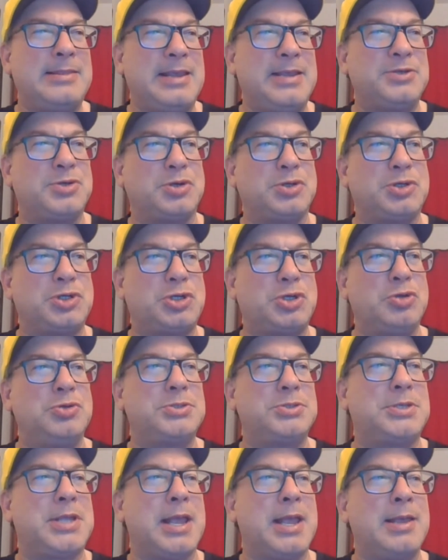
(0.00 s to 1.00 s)
These are
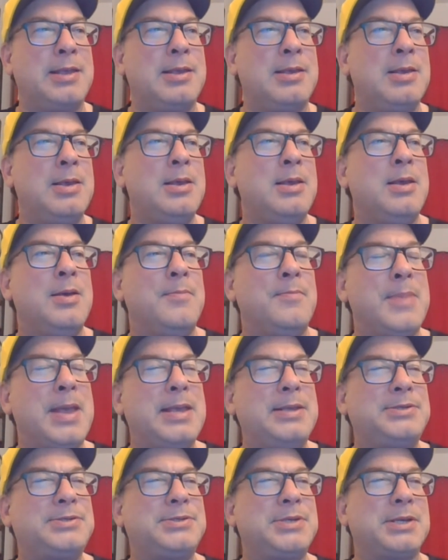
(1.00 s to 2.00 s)
Tuesday,
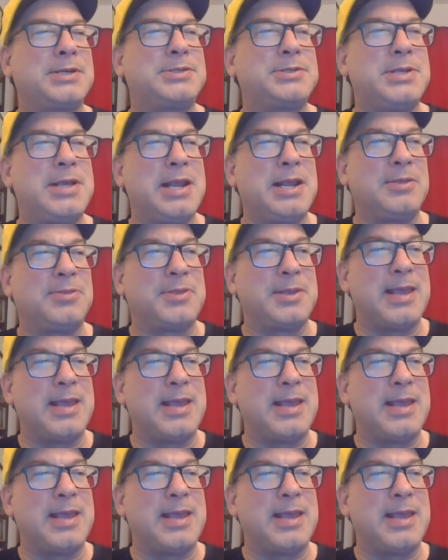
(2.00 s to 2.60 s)
May 16th.